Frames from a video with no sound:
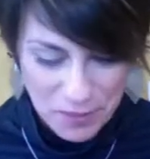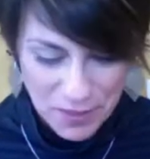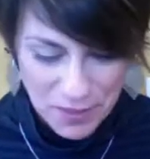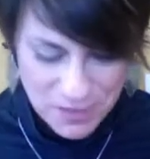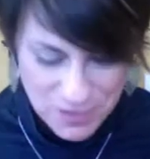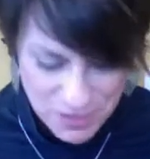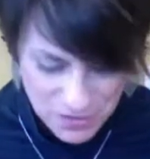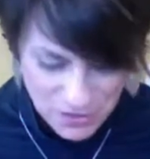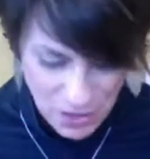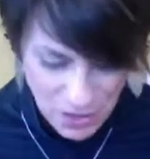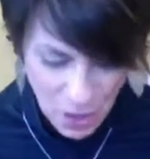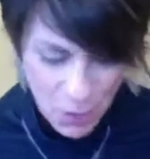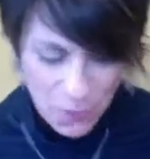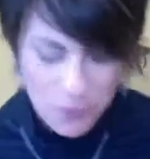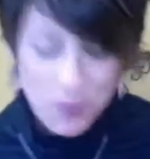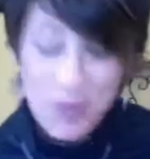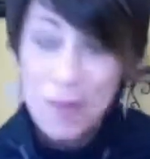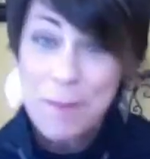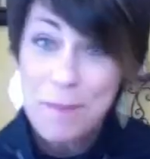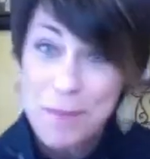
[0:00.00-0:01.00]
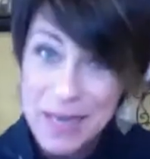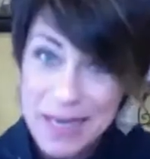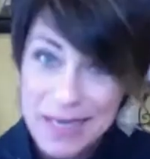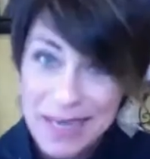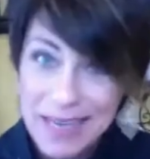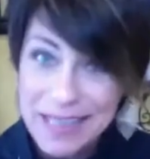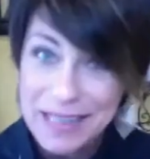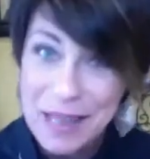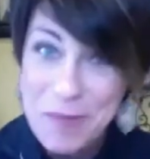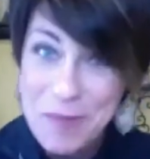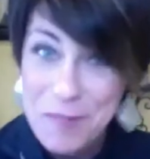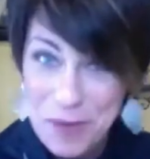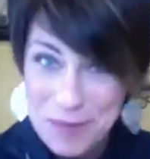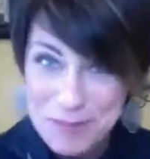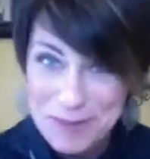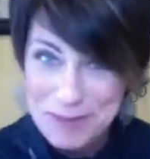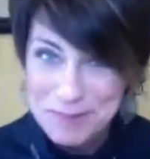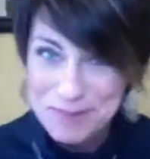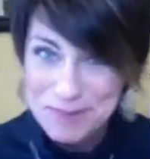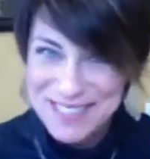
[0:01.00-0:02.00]
So, meaning more
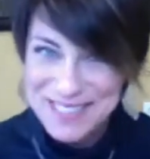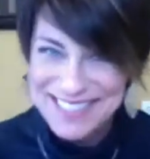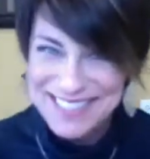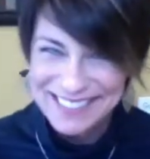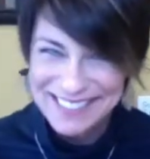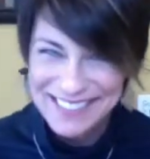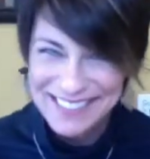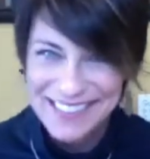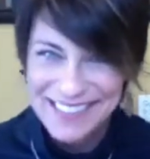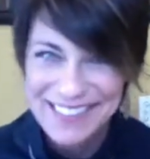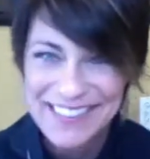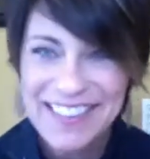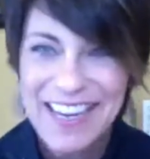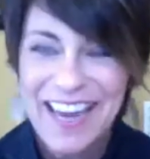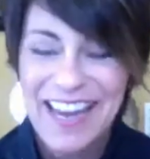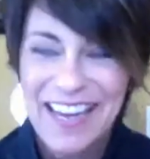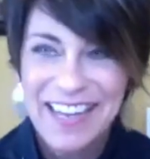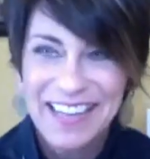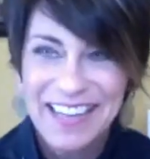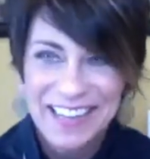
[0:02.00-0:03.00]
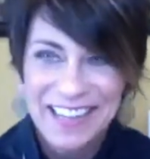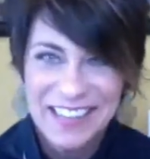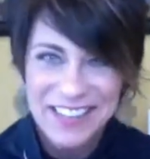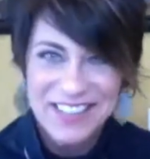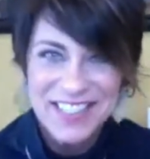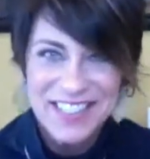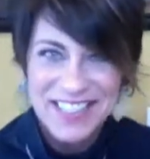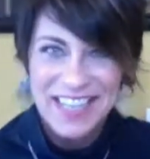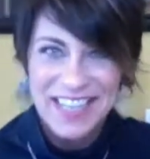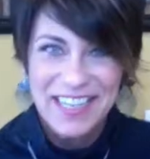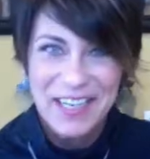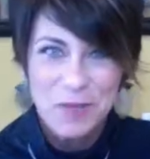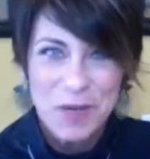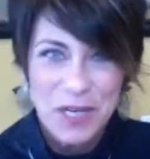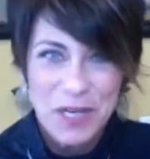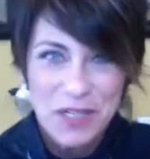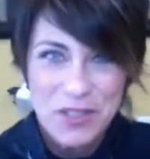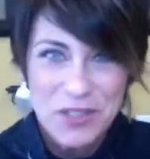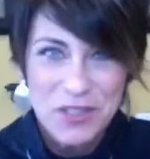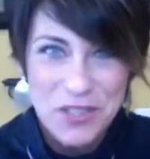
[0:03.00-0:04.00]
people seeing it and understanding
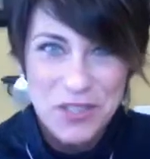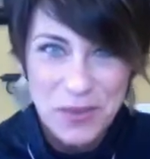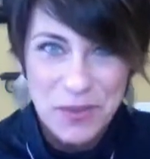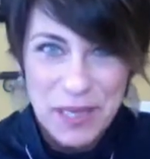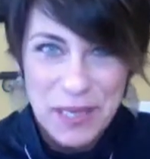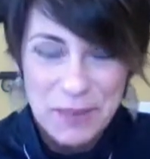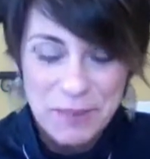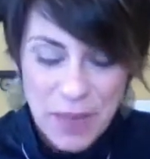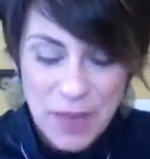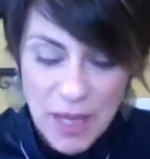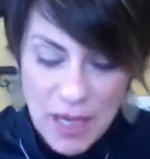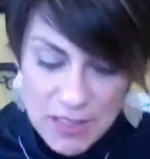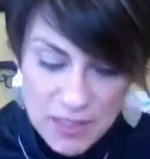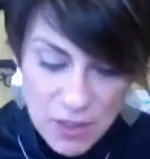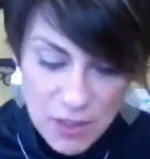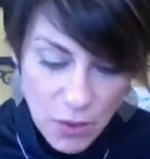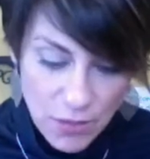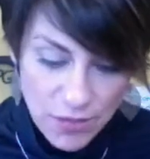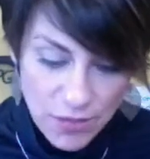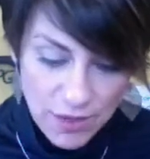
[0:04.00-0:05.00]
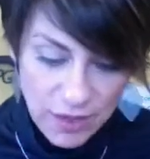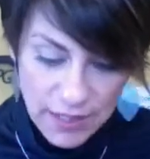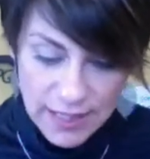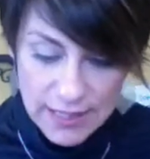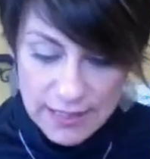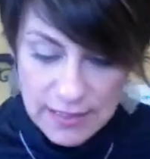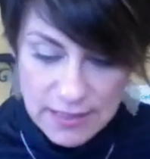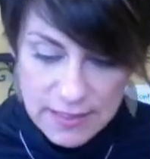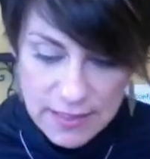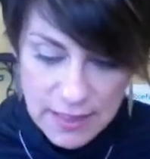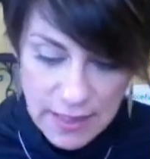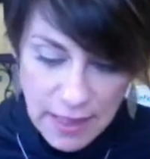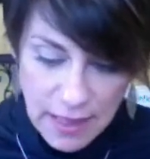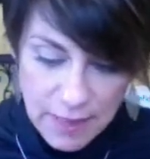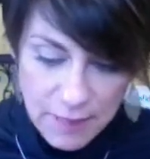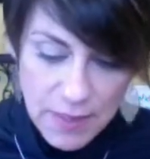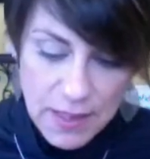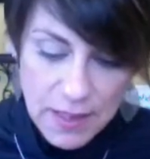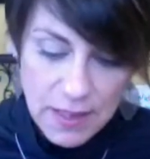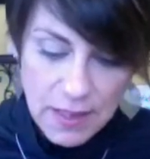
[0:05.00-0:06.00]
what you're doing. So there is
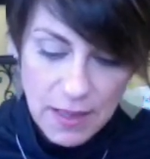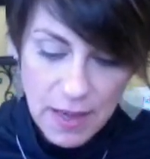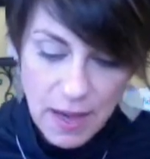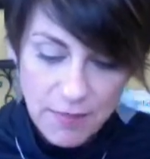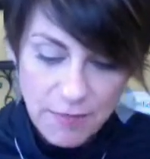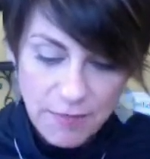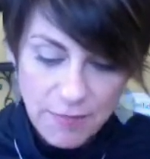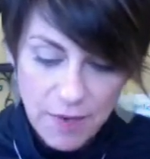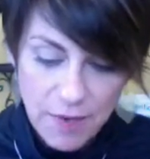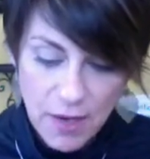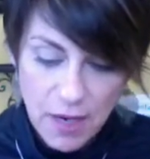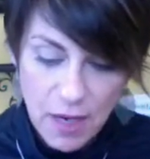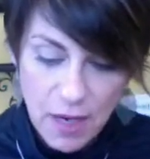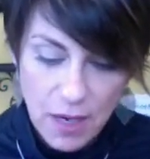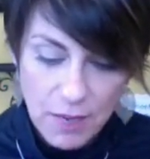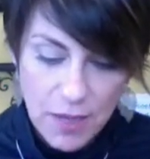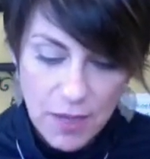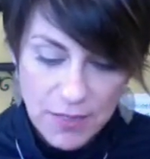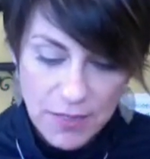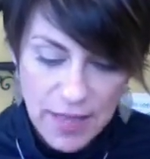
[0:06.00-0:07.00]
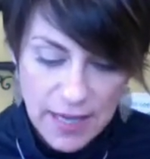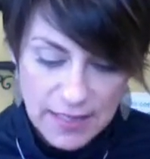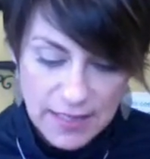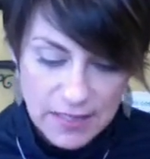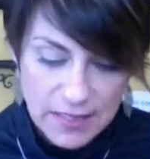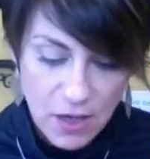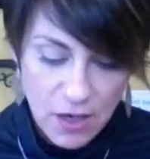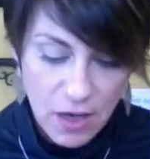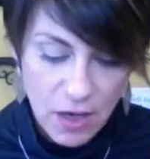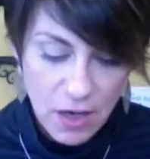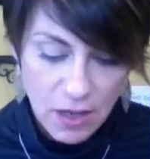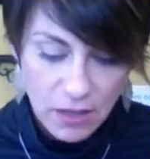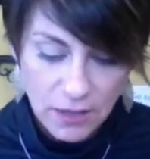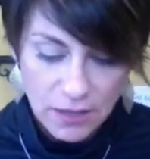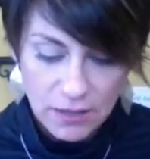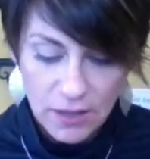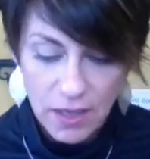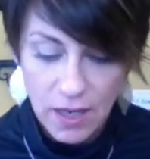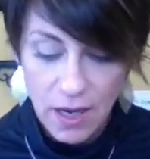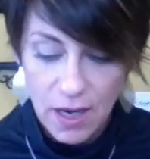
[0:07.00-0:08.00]
a PDF that's
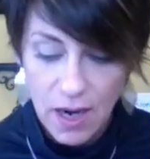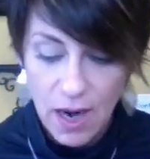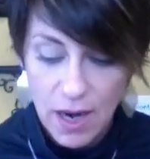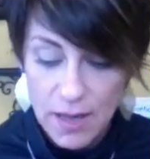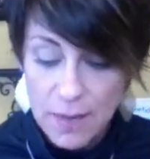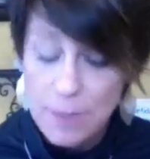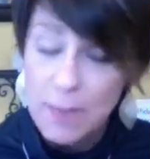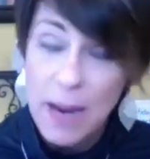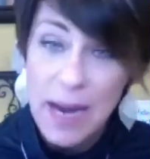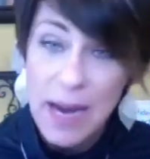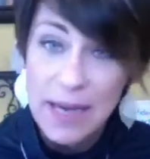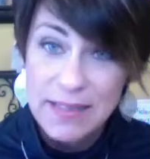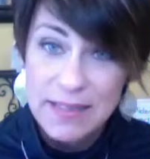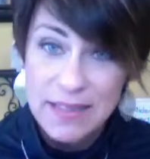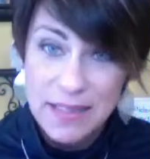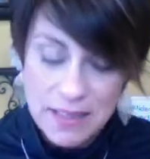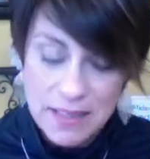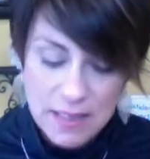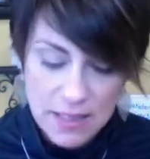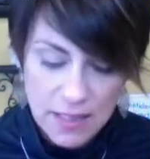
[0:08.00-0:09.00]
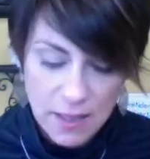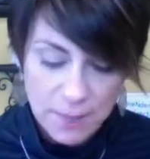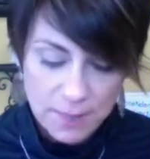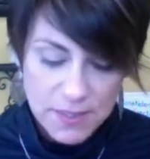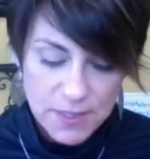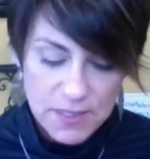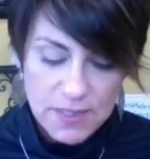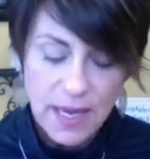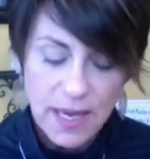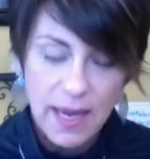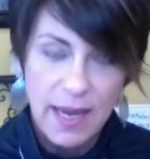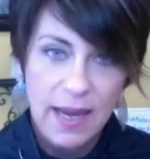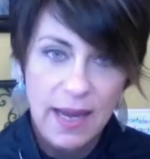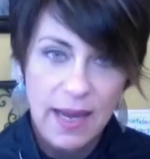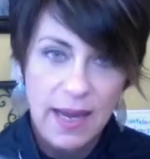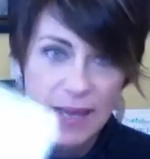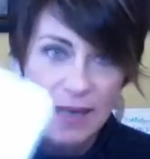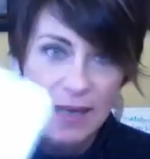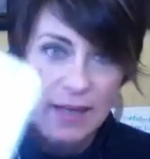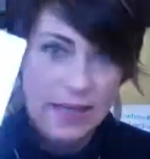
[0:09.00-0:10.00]
called Unboxing Tips,
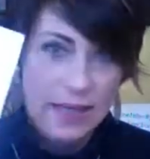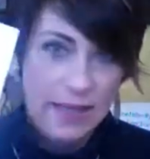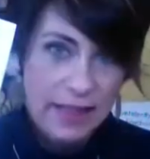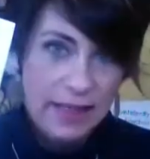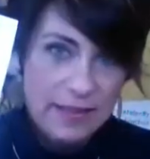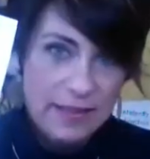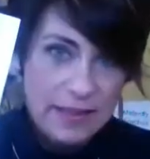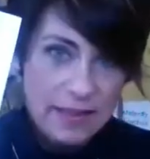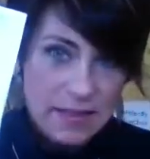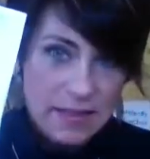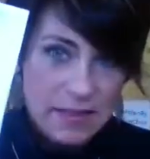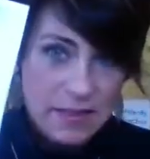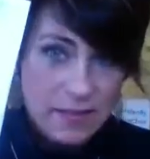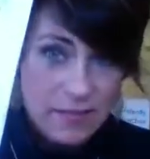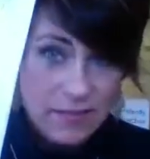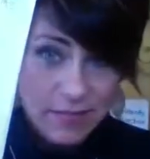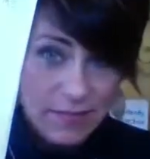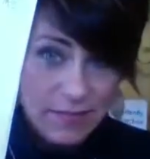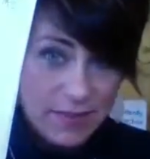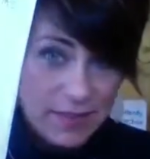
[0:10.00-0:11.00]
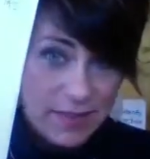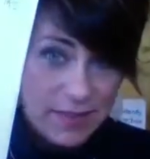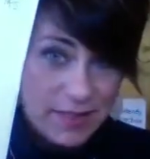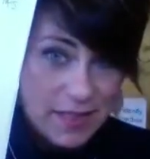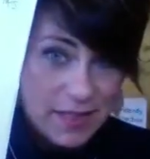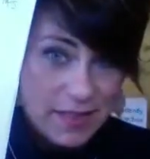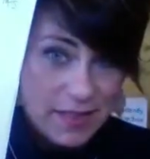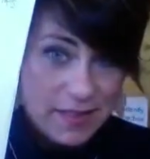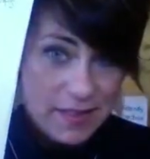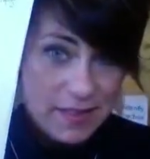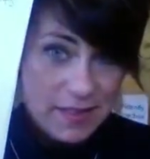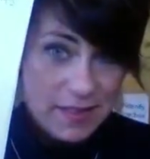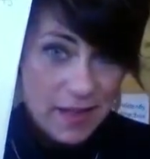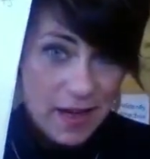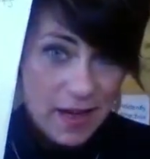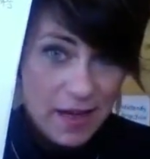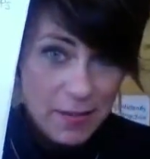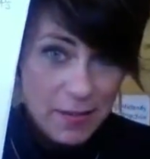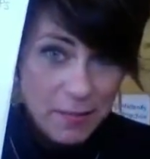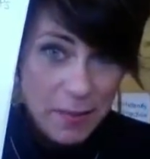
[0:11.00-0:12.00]
and it says
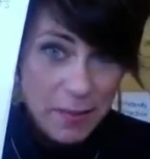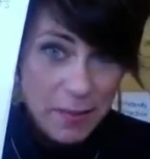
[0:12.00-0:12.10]
Unboxing